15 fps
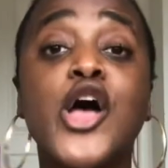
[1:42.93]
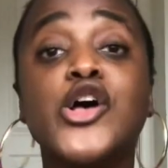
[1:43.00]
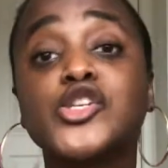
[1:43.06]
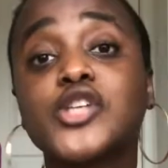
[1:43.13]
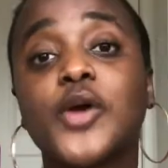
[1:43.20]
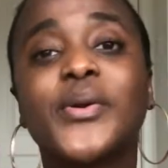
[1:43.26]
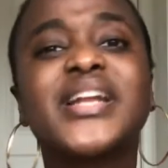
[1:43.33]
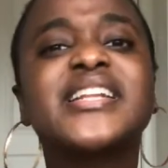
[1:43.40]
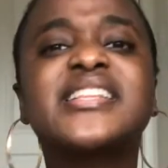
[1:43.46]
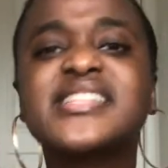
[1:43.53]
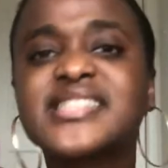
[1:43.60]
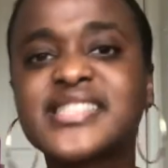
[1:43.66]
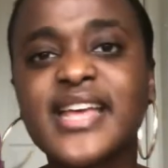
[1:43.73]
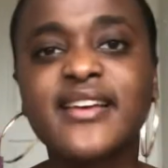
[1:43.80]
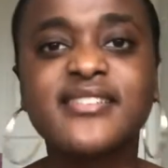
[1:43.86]
So I went in the
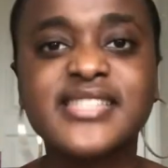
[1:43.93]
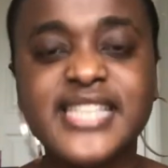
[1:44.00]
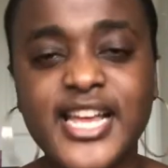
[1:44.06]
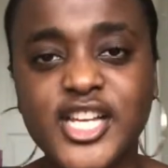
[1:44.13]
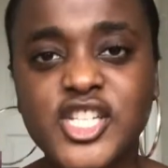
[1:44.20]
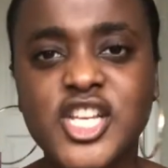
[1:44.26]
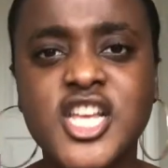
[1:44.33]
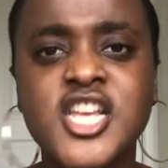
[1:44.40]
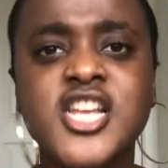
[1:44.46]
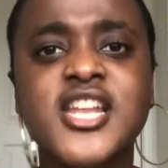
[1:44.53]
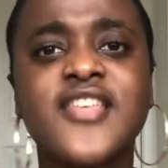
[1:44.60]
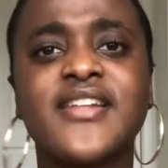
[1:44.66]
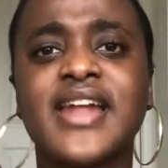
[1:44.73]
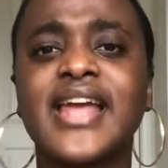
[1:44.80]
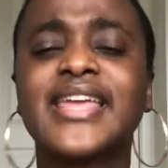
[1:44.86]
sale section, and
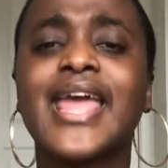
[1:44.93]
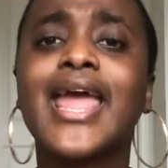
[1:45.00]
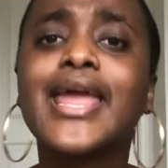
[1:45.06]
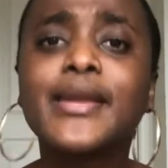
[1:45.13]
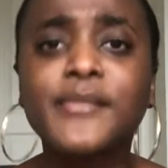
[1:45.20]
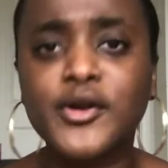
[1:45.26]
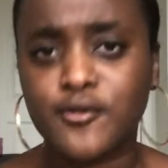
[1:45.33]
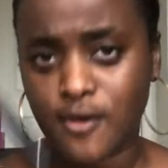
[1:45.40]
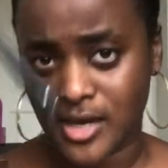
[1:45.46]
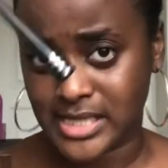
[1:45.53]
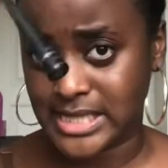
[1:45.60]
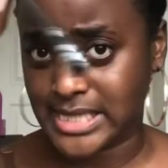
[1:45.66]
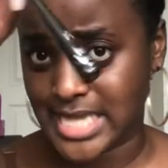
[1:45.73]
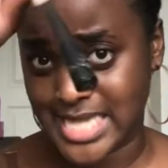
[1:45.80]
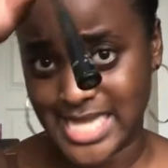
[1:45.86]
then I came
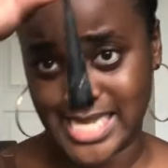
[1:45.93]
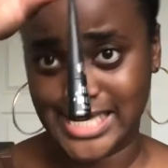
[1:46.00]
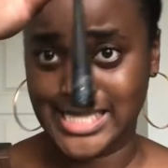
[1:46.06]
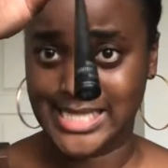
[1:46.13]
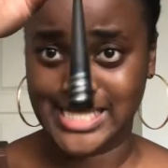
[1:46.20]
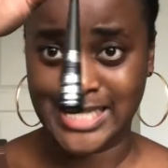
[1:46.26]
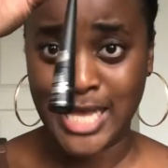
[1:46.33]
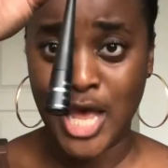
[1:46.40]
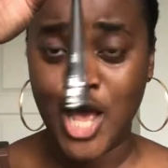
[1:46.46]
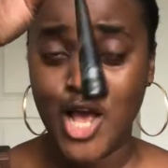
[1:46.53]
across this.